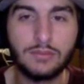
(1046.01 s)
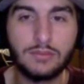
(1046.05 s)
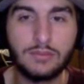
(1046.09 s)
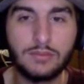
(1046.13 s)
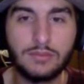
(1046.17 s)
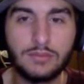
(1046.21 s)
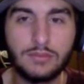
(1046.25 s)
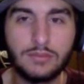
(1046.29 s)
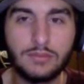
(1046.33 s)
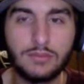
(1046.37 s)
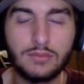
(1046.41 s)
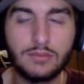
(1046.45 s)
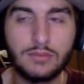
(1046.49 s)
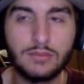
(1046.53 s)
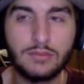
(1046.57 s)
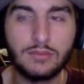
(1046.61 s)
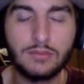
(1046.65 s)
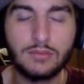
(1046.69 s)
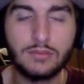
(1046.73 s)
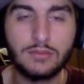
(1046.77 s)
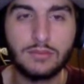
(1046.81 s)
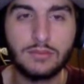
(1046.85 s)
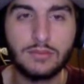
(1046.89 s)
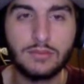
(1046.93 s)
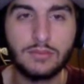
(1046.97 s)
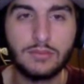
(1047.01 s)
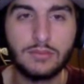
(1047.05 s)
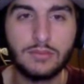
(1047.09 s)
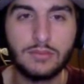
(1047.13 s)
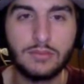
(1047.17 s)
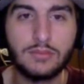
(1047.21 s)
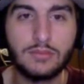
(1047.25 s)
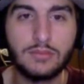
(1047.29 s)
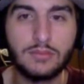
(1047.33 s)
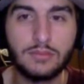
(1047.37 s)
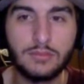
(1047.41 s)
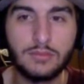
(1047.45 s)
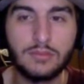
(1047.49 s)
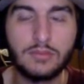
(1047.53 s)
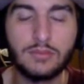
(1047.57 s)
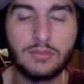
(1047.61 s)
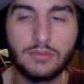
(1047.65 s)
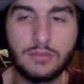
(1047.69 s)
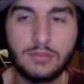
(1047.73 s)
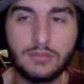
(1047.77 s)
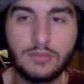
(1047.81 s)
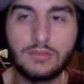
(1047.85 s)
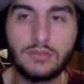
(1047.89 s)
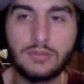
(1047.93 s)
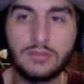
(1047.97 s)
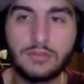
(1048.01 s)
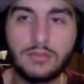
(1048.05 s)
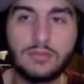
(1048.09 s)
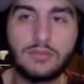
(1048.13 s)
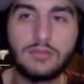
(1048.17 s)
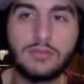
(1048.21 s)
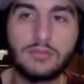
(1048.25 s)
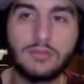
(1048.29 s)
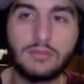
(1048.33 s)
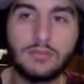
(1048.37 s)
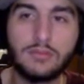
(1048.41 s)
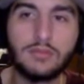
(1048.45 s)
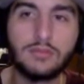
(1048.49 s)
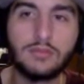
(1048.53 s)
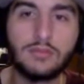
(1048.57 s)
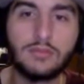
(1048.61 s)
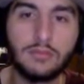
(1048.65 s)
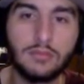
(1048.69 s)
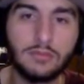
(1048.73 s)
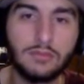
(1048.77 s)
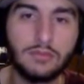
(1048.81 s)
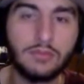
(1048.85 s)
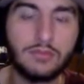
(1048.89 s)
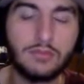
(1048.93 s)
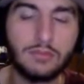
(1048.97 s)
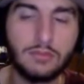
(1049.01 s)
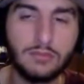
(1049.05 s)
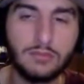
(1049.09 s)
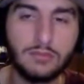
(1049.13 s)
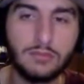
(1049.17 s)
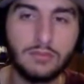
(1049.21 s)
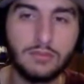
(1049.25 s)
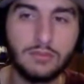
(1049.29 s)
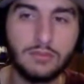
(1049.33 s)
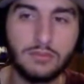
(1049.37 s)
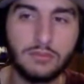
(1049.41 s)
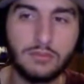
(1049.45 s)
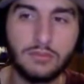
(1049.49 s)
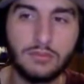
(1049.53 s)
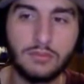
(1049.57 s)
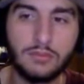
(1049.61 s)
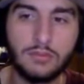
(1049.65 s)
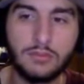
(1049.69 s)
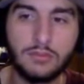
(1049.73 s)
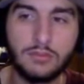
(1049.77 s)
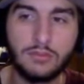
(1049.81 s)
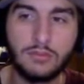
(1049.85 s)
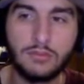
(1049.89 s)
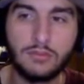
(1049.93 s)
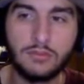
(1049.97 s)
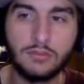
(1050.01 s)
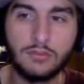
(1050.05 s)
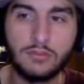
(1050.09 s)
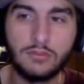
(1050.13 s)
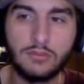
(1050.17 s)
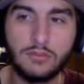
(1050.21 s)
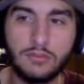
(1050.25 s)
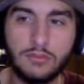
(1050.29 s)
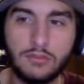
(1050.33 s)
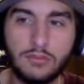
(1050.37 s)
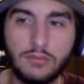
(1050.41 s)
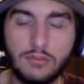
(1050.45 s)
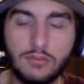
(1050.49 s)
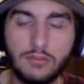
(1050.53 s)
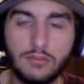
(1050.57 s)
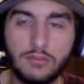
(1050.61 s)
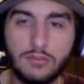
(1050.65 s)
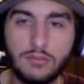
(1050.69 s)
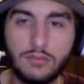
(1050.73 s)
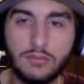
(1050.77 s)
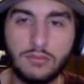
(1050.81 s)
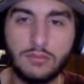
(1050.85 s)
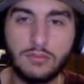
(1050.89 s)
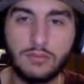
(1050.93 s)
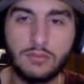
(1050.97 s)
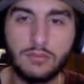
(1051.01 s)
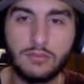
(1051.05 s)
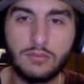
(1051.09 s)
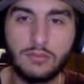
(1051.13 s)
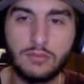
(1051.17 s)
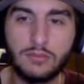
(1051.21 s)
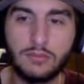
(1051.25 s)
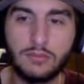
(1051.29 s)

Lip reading: [no speech]